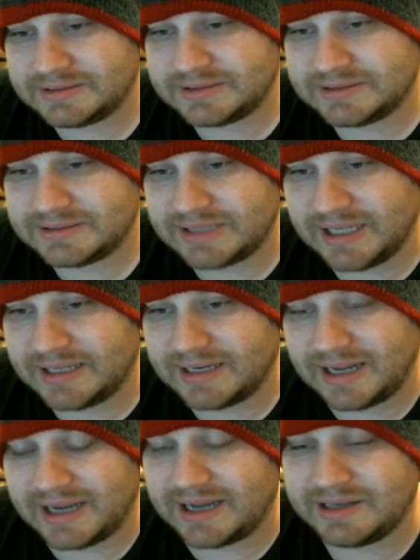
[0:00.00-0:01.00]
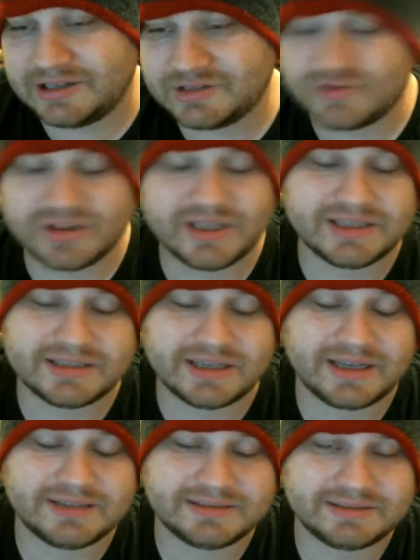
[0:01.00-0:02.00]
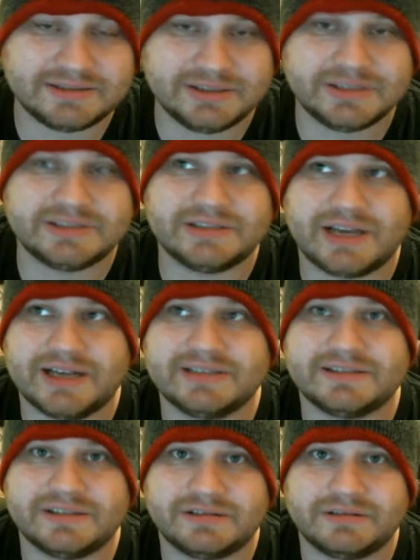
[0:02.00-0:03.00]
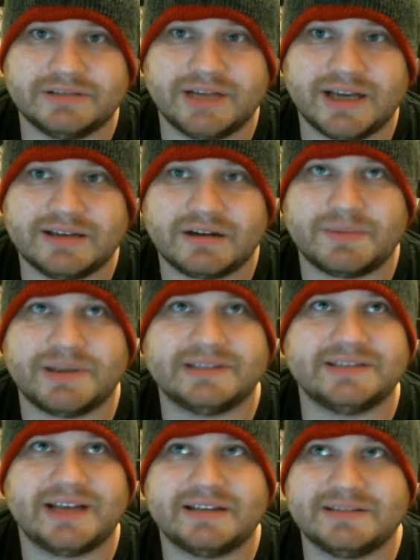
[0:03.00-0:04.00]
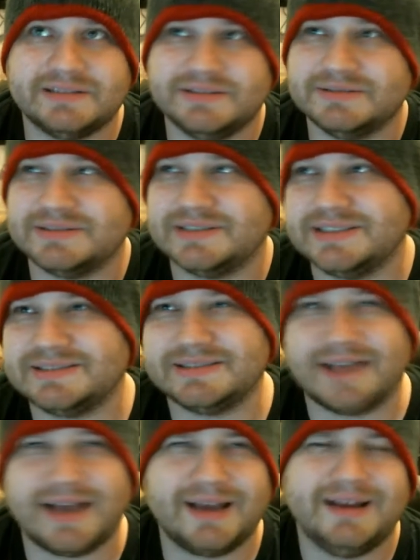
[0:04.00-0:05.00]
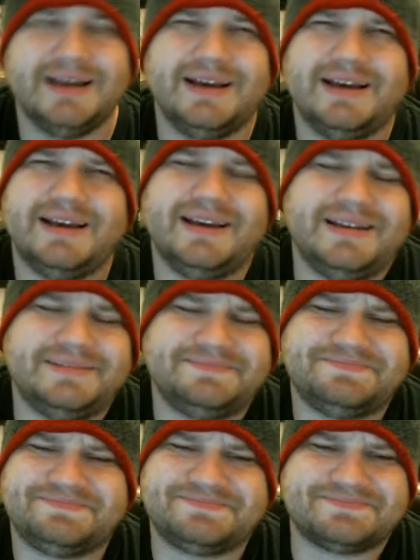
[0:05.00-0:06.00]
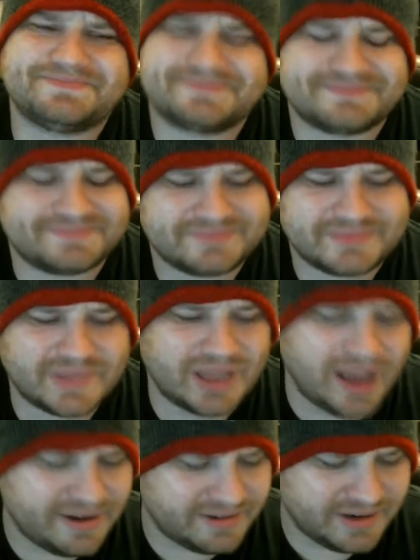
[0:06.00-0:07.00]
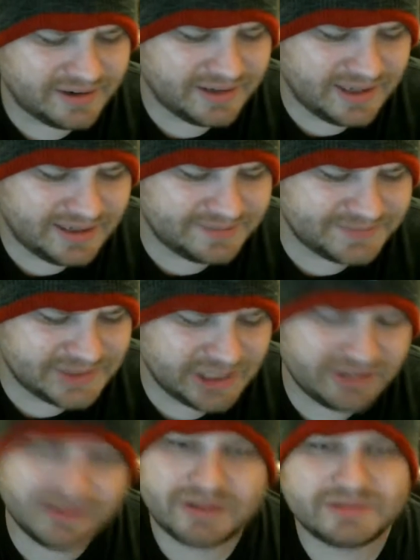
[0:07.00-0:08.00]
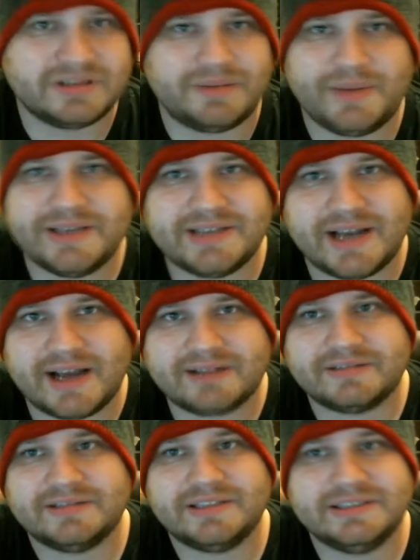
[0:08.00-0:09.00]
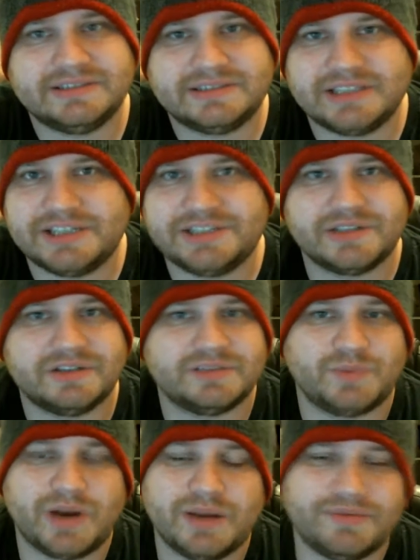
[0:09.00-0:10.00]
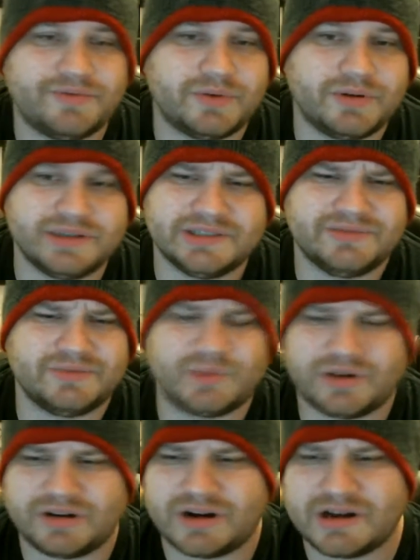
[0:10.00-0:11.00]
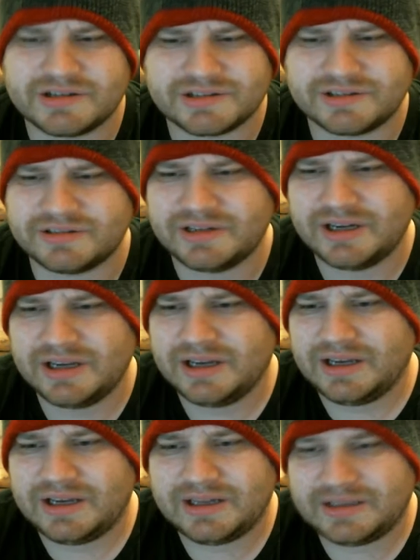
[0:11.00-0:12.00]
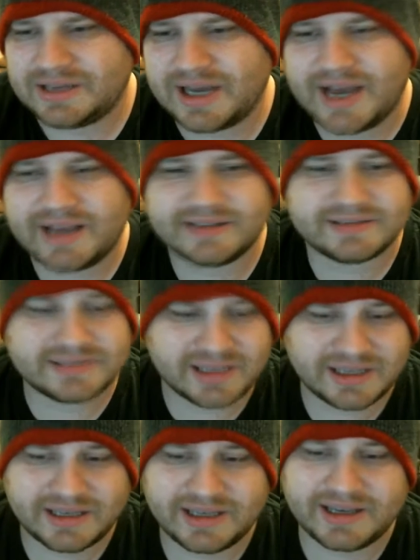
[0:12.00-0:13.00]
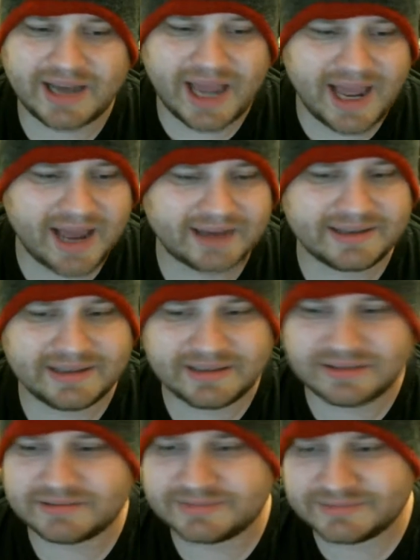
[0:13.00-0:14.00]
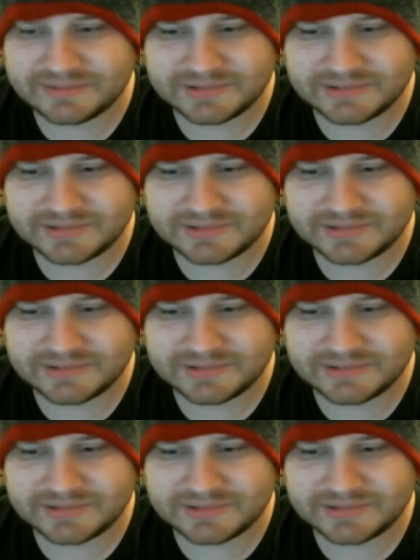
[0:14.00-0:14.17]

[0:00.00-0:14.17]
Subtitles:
And there's really is. I could sit here all day and talk about the tattoos and this and that, and I don't know. Jared Leto's an amazing actor. He showed us way before he's even won an Oscar. The guy can sing, he can act, he can,